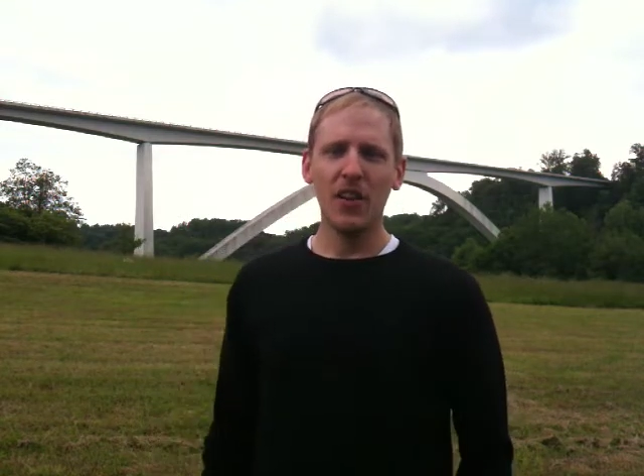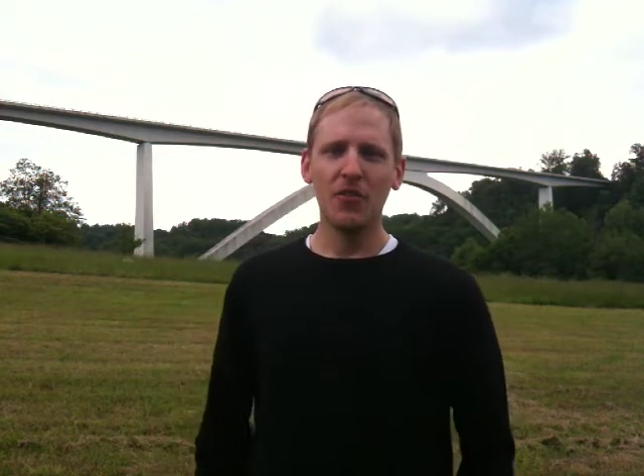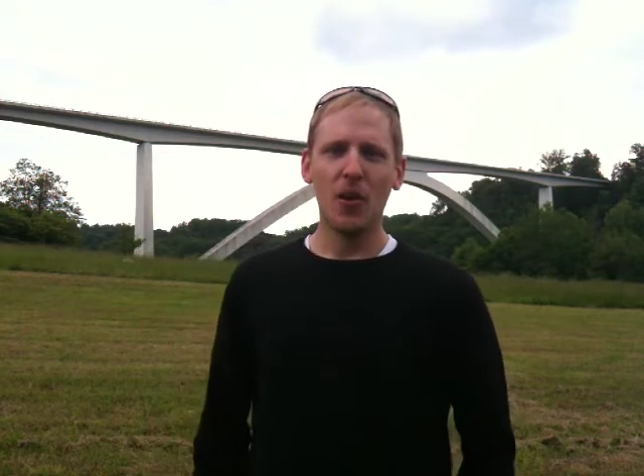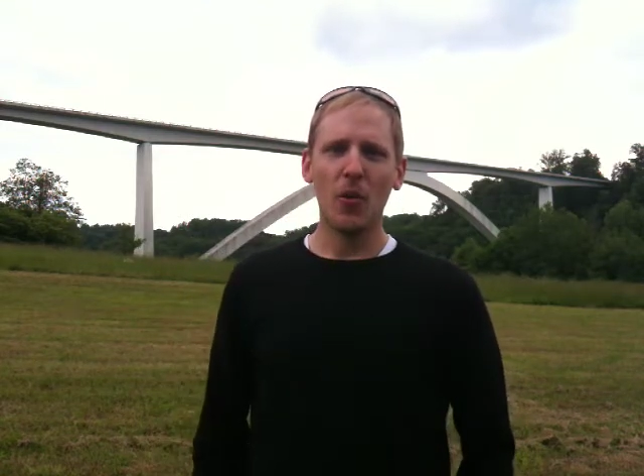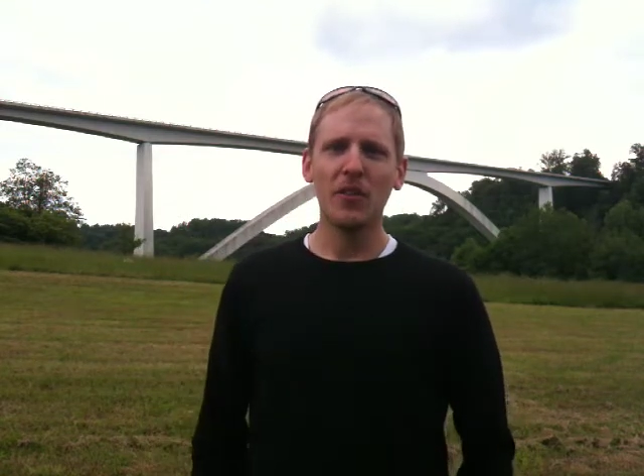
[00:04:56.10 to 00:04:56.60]

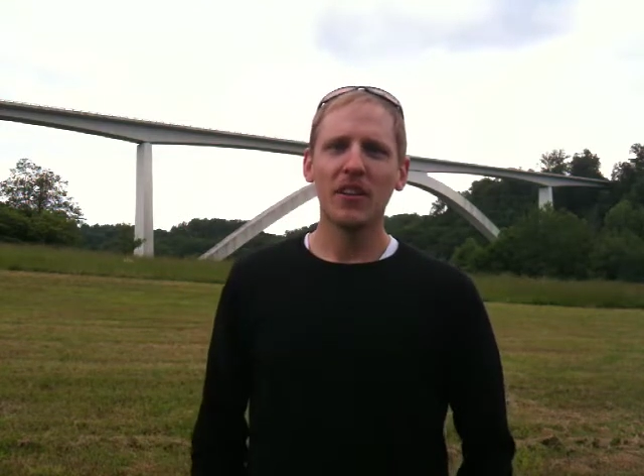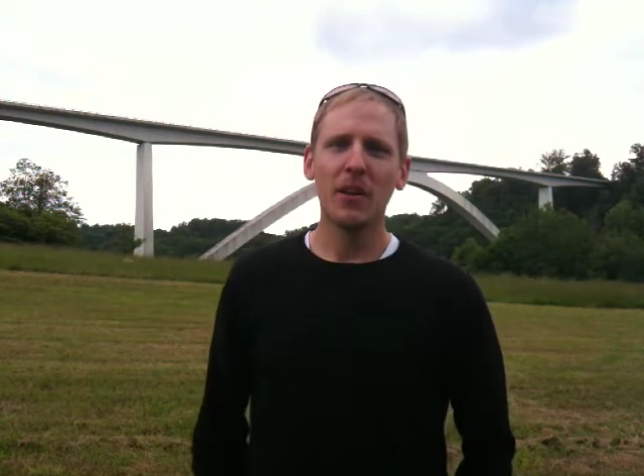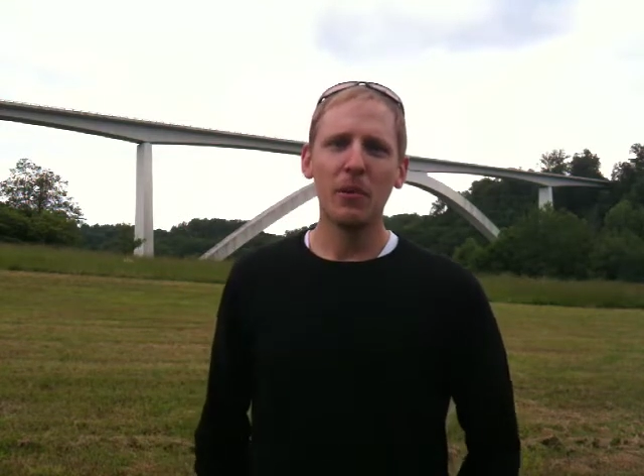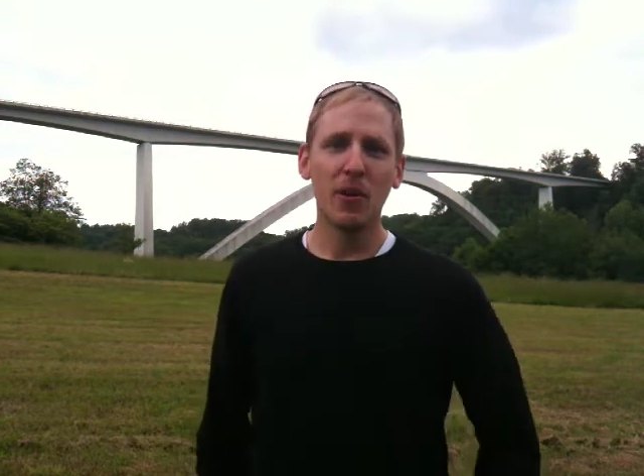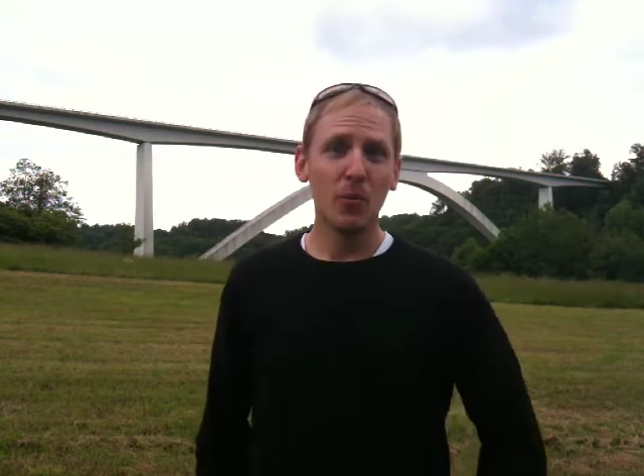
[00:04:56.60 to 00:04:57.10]
So it's
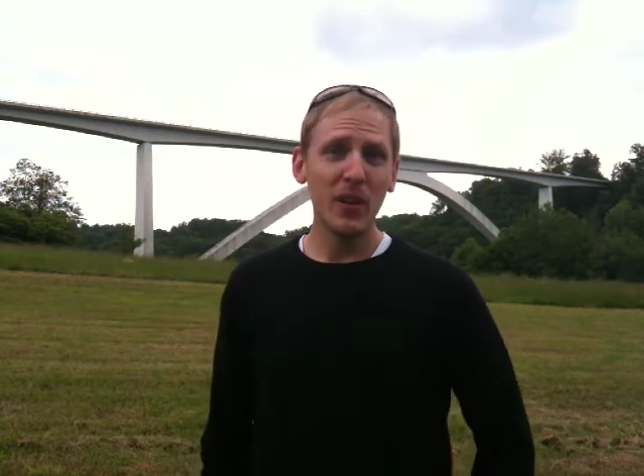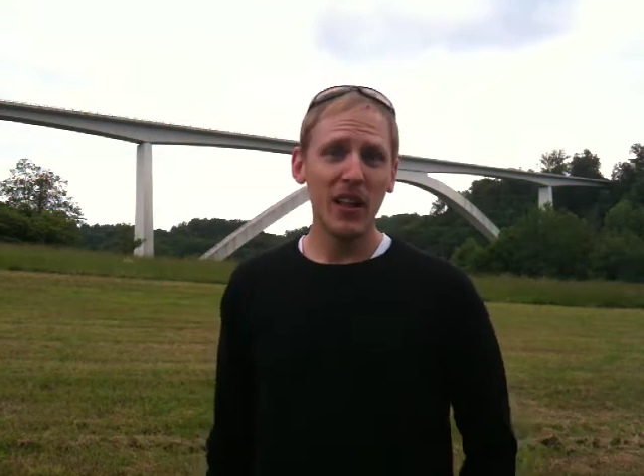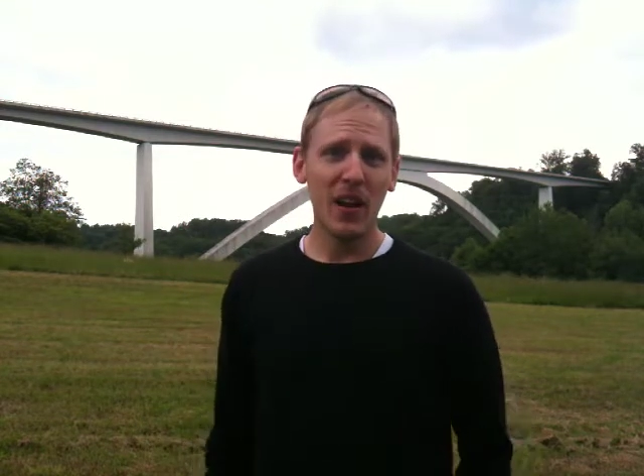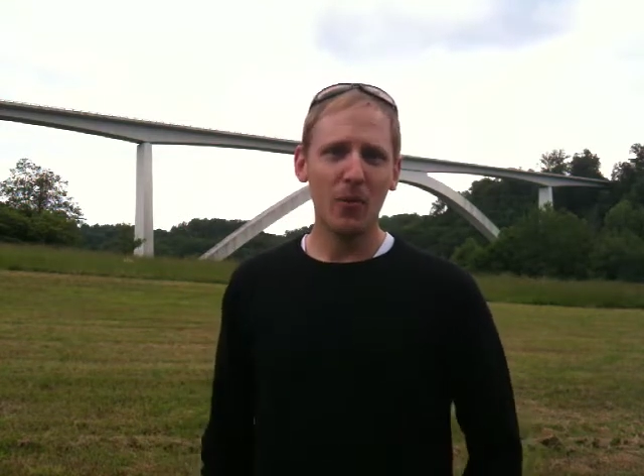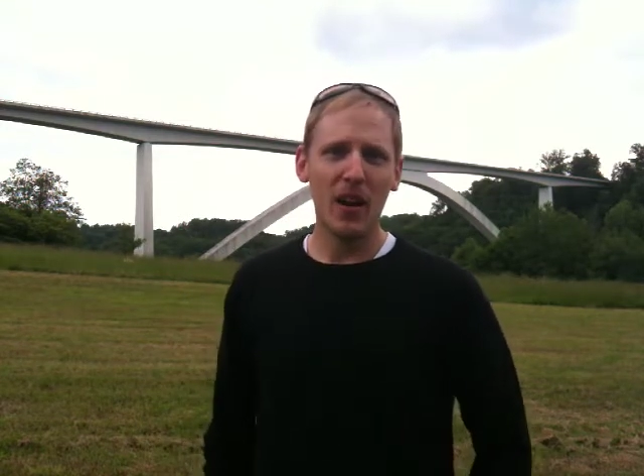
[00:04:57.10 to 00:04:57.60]
going to be a
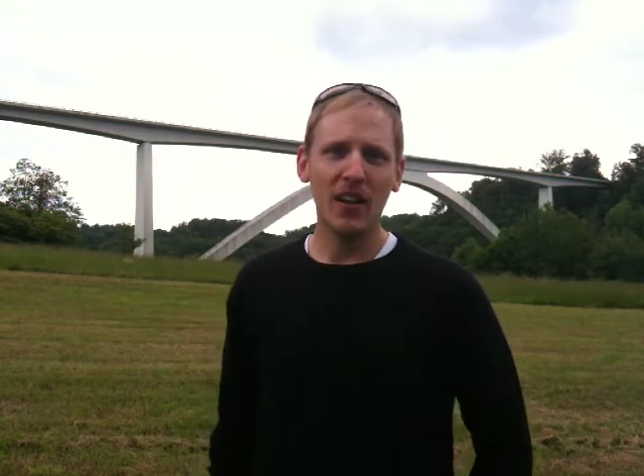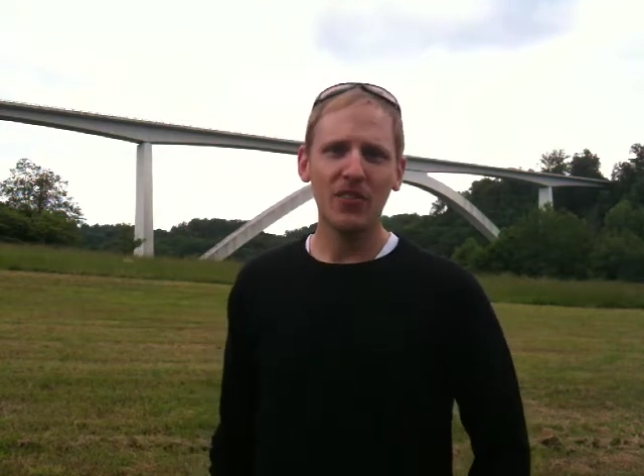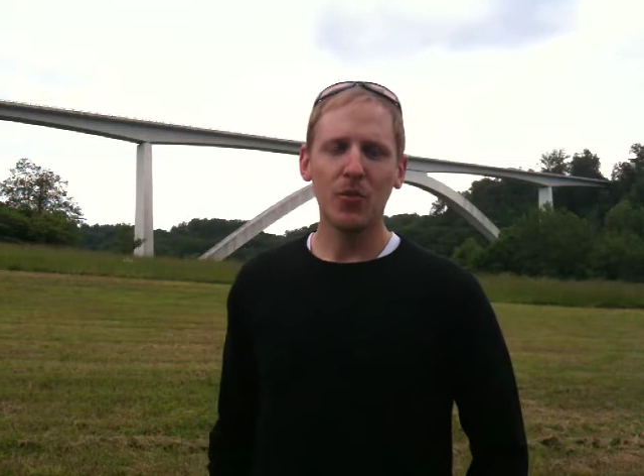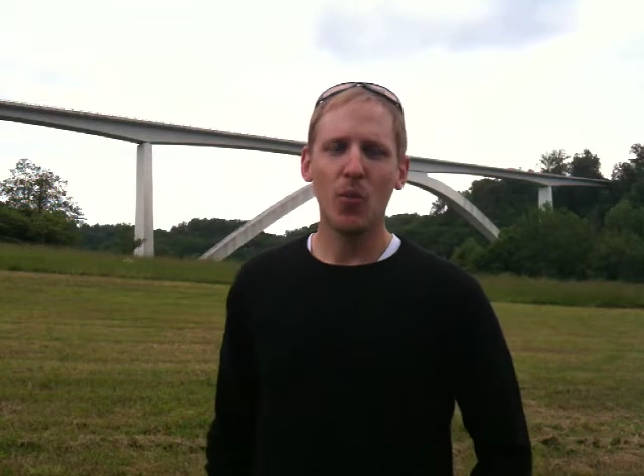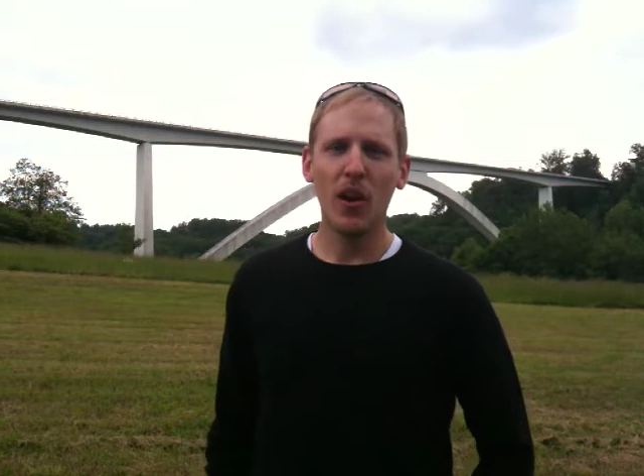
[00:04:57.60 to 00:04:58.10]
relay
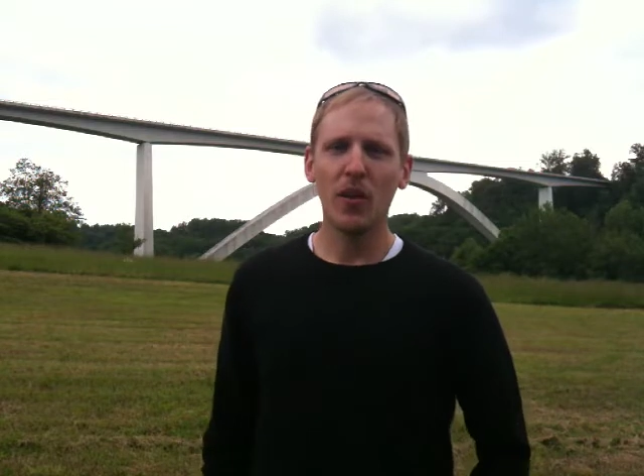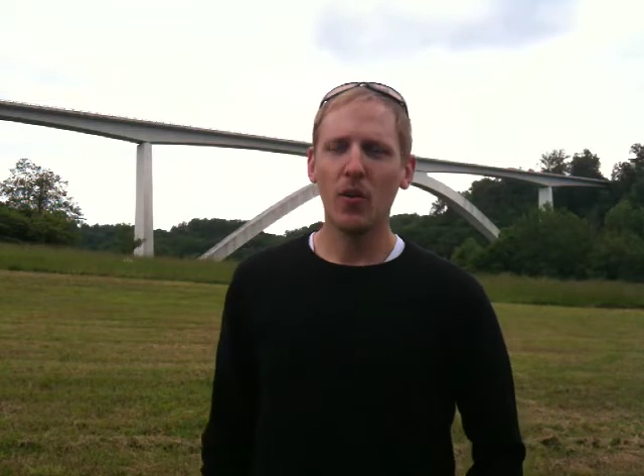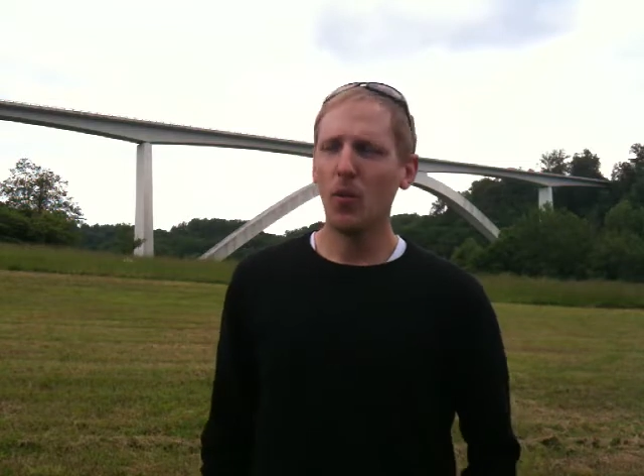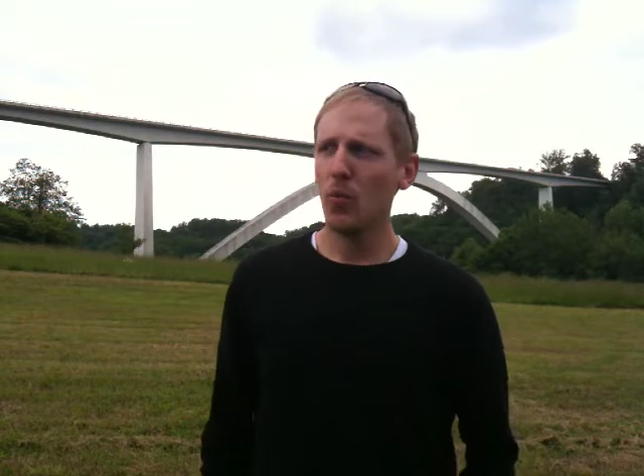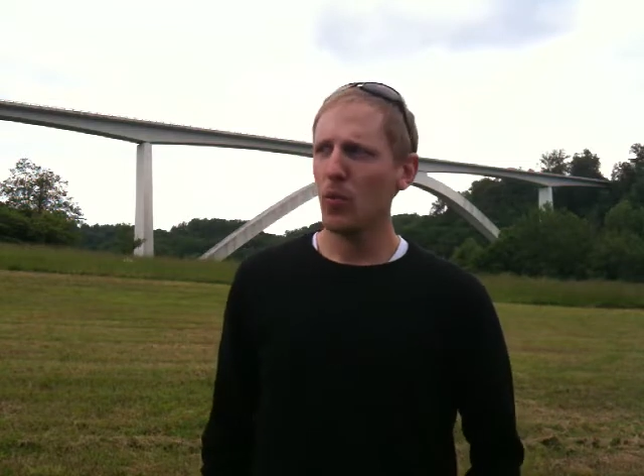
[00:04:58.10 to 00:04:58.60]
race where